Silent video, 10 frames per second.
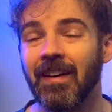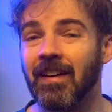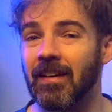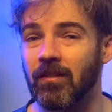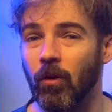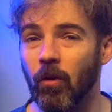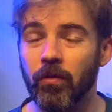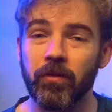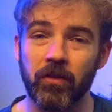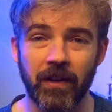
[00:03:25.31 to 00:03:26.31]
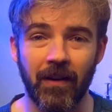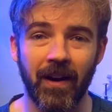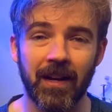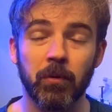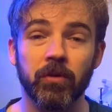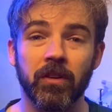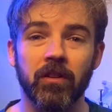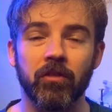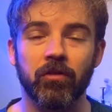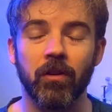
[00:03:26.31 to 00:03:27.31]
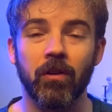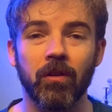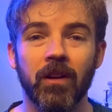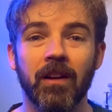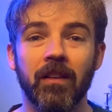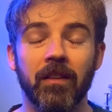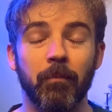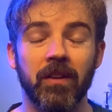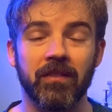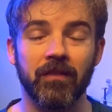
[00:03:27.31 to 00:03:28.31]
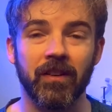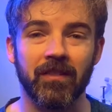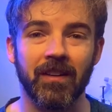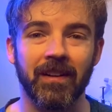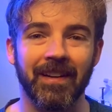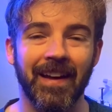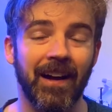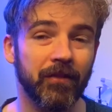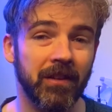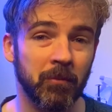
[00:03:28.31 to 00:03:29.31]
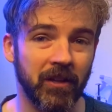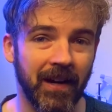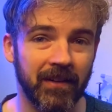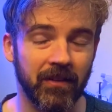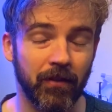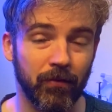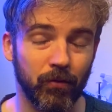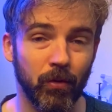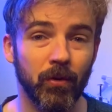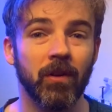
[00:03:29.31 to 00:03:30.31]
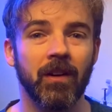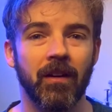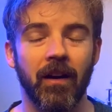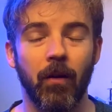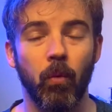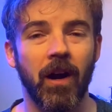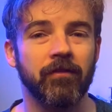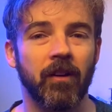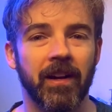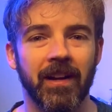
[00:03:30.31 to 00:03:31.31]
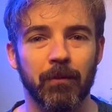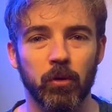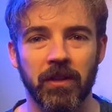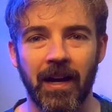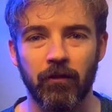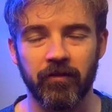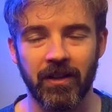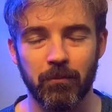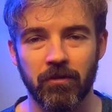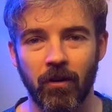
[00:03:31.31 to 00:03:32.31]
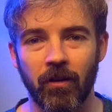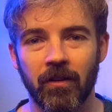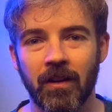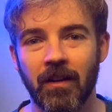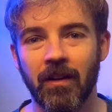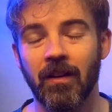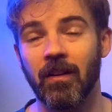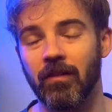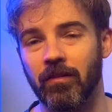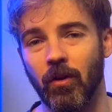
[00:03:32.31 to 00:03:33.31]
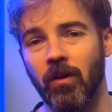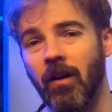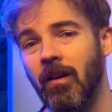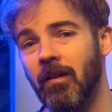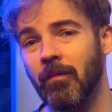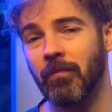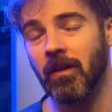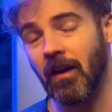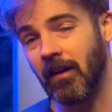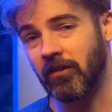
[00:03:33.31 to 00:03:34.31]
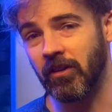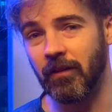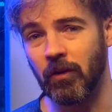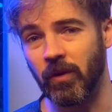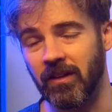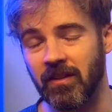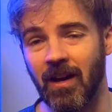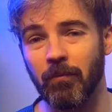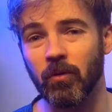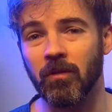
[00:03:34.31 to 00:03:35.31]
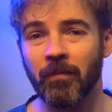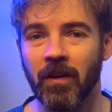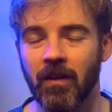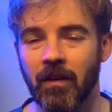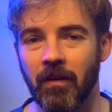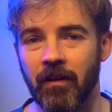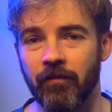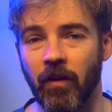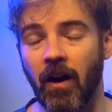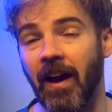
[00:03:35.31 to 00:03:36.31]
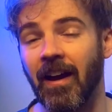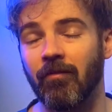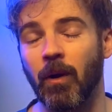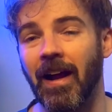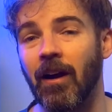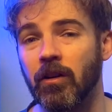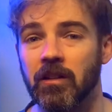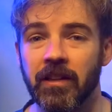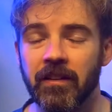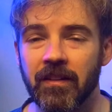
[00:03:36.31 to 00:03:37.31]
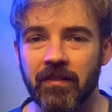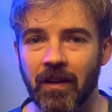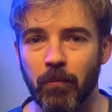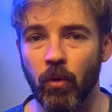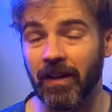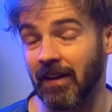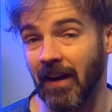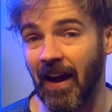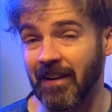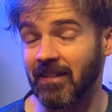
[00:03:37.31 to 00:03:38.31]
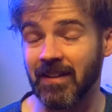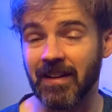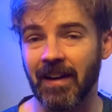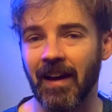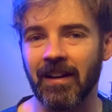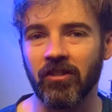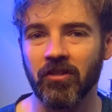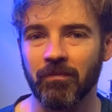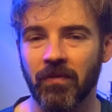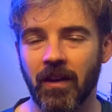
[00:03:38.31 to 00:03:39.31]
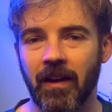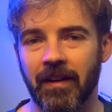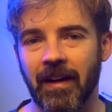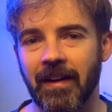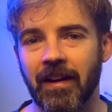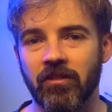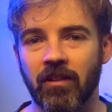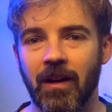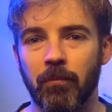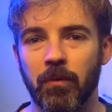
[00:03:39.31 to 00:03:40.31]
it's also now able to control the Pacific Sun calcium reactor through a Wi-Fi enabled Calcfeeder Pro. So to give you an example, if I have my alkalinity set point at 8 DKH and a KH Lab